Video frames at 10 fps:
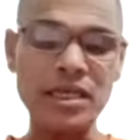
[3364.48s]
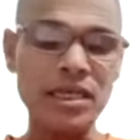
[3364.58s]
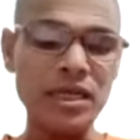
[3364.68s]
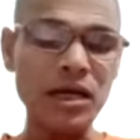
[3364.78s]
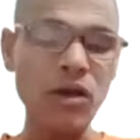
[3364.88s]

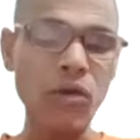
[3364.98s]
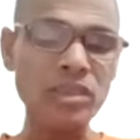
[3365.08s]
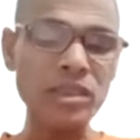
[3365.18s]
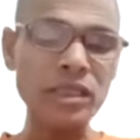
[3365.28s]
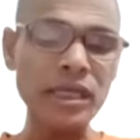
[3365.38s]
in
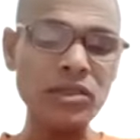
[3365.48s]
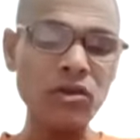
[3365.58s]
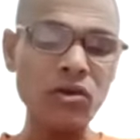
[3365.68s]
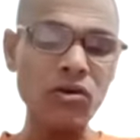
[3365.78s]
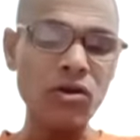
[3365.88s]

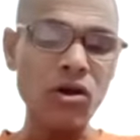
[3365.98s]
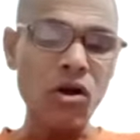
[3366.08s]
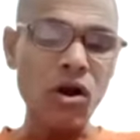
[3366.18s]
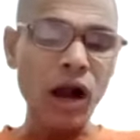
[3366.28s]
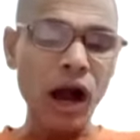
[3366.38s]
concentration,
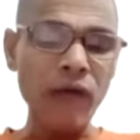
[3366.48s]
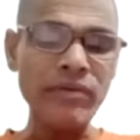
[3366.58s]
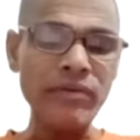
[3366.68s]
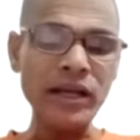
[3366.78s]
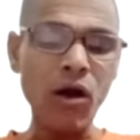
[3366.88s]

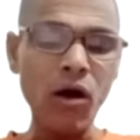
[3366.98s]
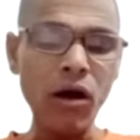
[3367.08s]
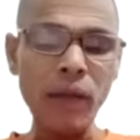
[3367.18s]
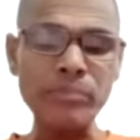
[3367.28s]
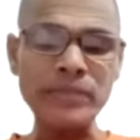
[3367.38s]
covering all
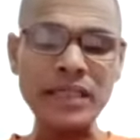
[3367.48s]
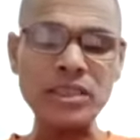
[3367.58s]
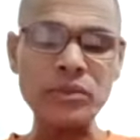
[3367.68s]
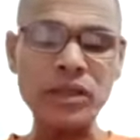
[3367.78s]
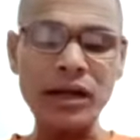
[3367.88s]
objects
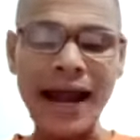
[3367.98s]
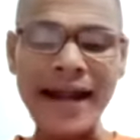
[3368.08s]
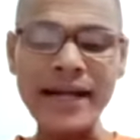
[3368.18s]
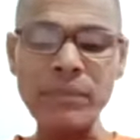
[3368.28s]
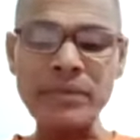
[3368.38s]
with the
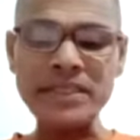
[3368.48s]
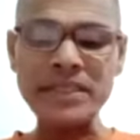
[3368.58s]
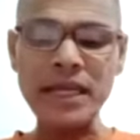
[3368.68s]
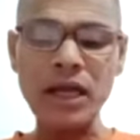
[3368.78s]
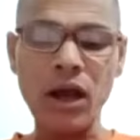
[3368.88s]
light of his
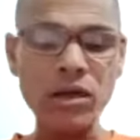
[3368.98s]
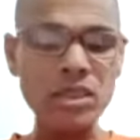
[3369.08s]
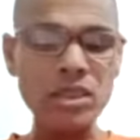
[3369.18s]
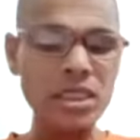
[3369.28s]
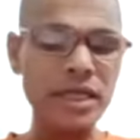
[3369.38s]

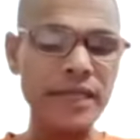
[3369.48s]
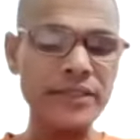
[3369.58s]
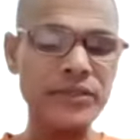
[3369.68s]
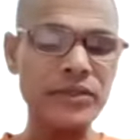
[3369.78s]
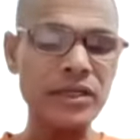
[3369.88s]

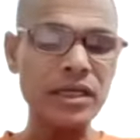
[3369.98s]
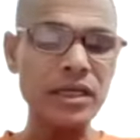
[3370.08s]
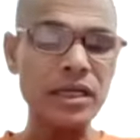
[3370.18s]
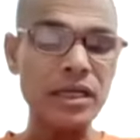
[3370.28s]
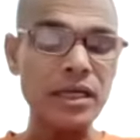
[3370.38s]
consciousness,
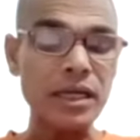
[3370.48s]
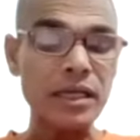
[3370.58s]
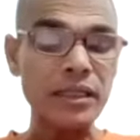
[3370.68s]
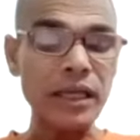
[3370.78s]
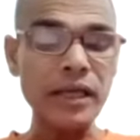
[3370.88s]

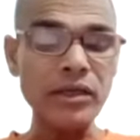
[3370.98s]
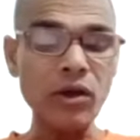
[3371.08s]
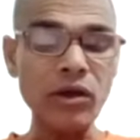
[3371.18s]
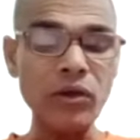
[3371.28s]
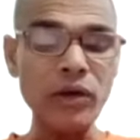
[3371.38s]
then a
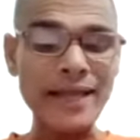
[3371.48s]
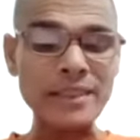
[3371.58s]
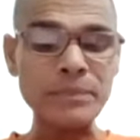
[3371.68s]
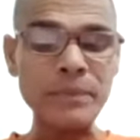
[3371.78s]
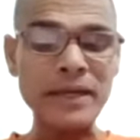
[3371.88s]
yogi will
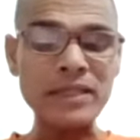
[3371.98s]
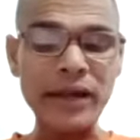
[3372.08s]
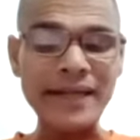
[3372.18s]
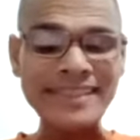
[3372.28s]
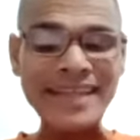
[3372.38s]
experience the
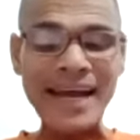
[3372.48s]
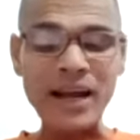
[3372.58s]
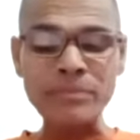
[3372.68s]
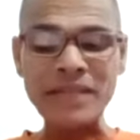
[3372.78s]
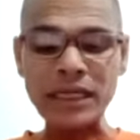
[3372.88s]
entire
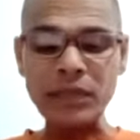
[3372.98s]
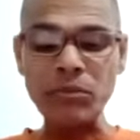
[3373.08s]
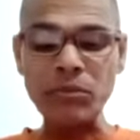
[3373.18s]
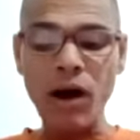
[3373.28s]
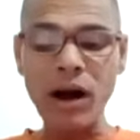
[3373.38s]
objective
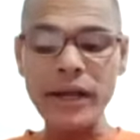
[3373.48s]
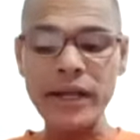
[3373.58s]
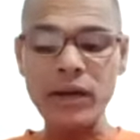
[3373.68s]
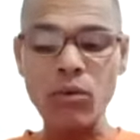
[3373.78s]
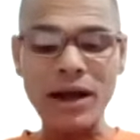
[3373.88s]
world in
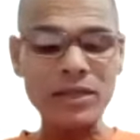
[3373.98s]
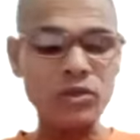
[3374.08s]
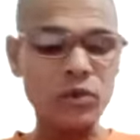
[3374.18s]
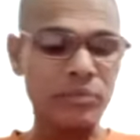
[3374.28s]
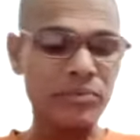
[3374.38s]
one
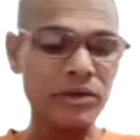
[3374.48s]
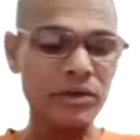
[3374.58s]
sweep